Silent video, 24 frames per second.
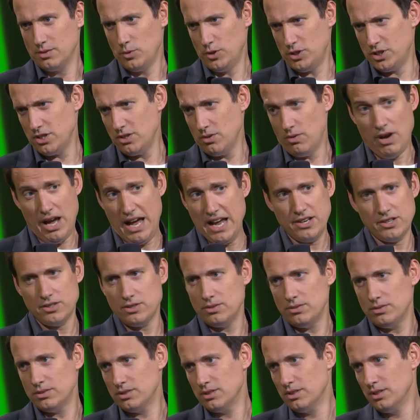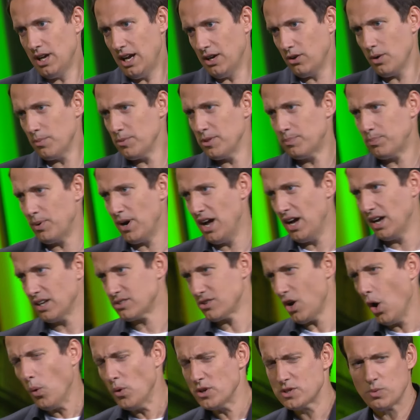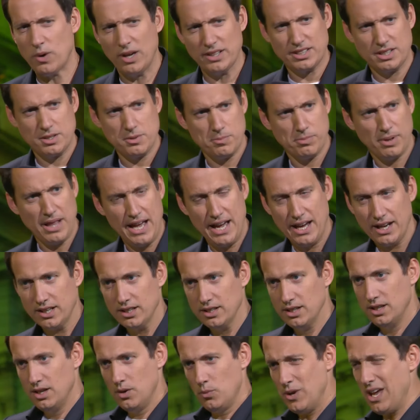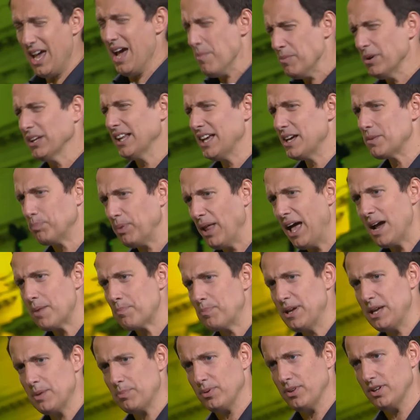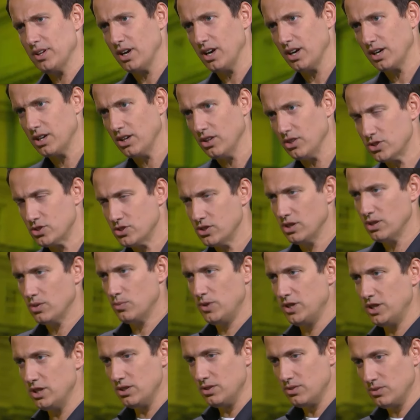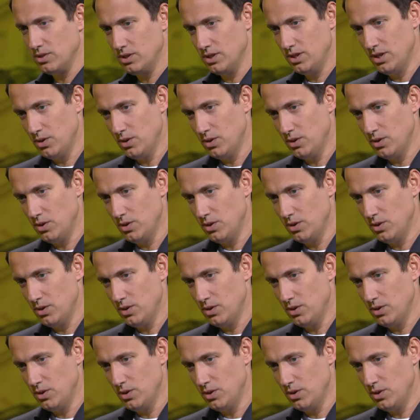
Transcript: We do. I do. I grew up in the Bronx, always wanted to be black. We emulate black people in our culture. We do.